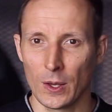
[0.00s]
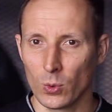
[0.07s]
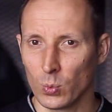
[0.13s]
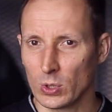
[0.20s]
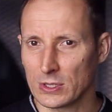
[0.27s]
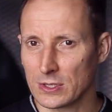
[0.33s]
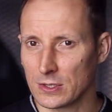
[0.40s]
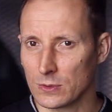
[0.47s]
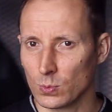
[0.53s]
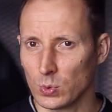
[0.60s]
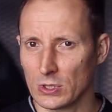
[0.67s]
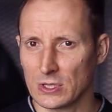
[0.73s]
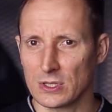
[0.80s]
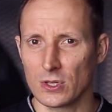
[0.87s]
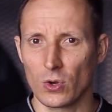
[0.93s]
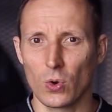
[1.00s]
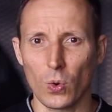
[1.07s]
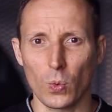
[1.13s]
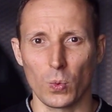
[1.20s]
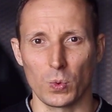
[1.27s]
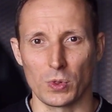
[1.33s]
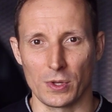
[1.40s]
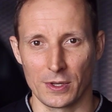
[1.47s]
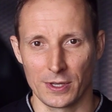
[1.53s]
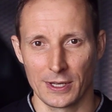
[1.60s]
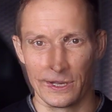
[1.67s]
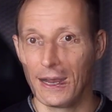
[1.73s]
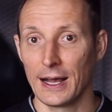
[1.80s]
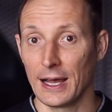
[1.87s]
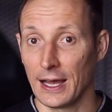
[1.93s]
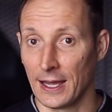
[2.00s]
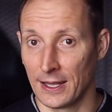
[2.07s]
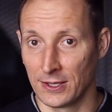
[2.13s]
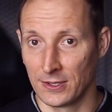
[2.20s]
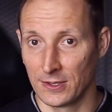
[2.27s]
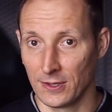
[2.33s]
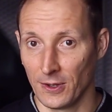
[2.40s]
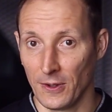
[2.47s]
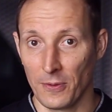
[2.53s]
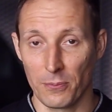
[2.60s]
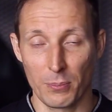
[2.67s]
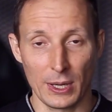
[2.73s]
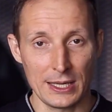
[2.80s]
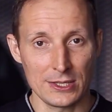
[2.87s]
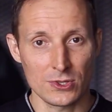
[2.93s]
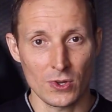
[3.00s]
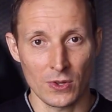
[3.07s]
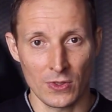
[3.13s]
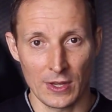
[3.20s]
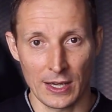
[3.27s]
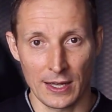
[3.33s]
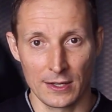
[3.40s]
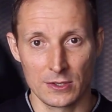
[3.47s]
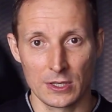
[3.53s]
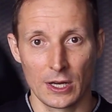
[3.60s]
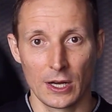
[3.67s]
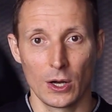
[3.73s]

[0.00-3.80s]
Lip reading: What's the goal? And based on that,